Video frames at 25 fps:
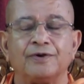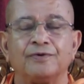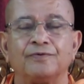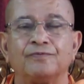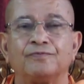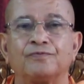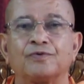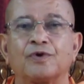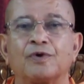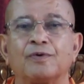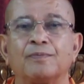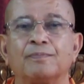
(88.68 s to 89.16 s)

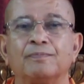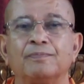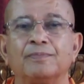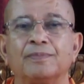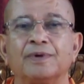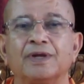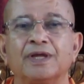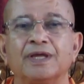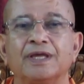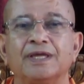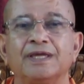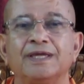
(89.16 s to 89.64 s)
from
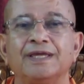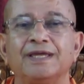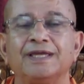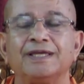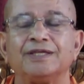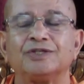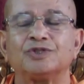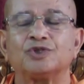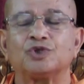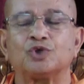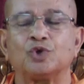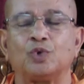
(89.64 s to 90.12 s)

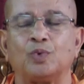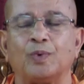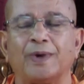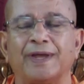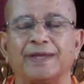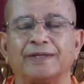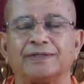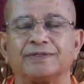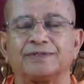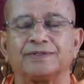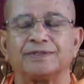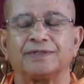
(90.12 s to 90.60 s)
East to
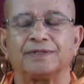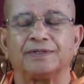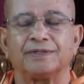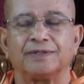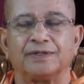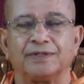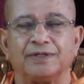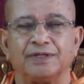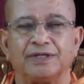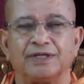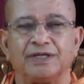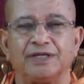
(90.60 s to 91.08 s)
West,
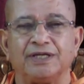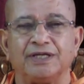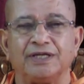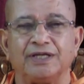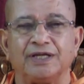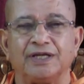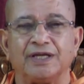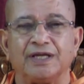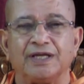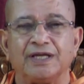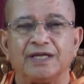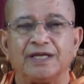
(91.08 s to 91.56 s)

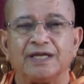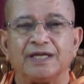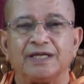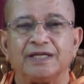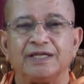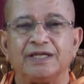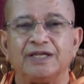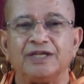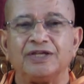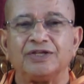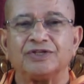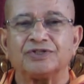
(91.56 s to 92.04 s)

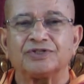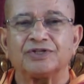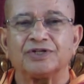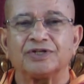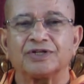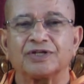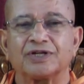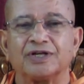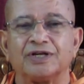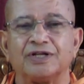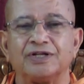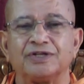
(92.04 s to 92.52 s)

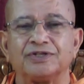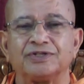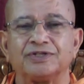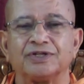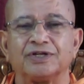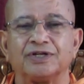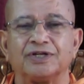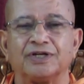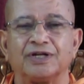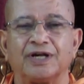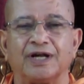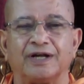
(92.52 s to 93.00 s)
Eastern
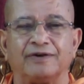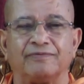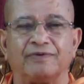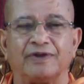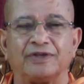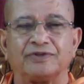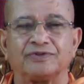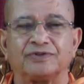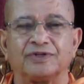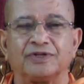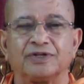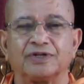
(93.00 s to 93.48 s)
culture and
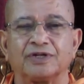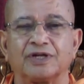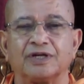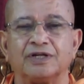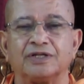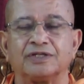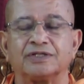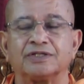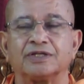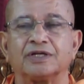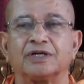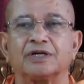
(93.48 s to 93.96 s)
Western
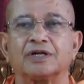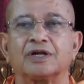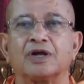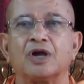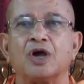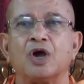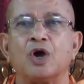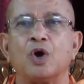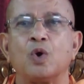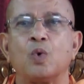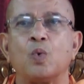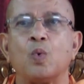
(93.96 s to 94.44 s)
culture,
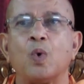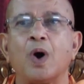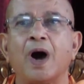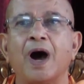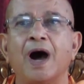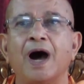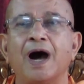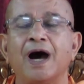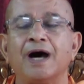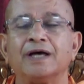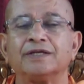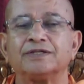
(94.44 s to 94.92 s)

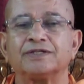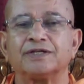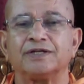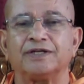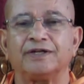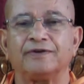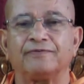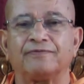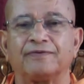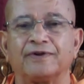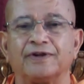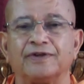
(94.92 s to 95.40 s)
vast
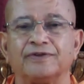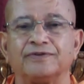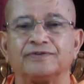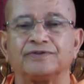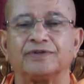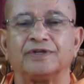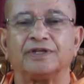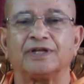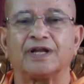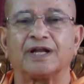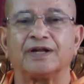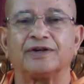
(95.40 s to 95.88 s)
difference
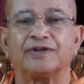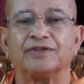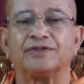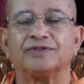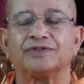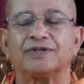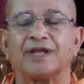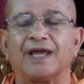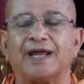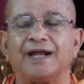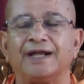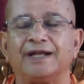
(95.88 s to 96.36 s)
in
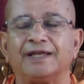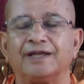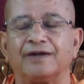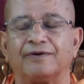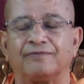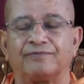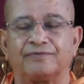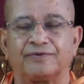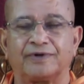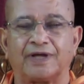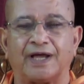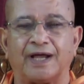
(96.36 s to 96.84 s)
understanding
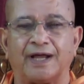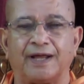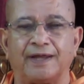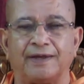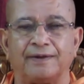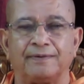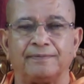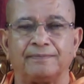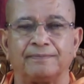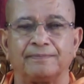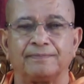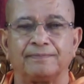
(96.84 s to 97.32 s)
of
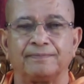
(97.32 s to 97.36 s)
time.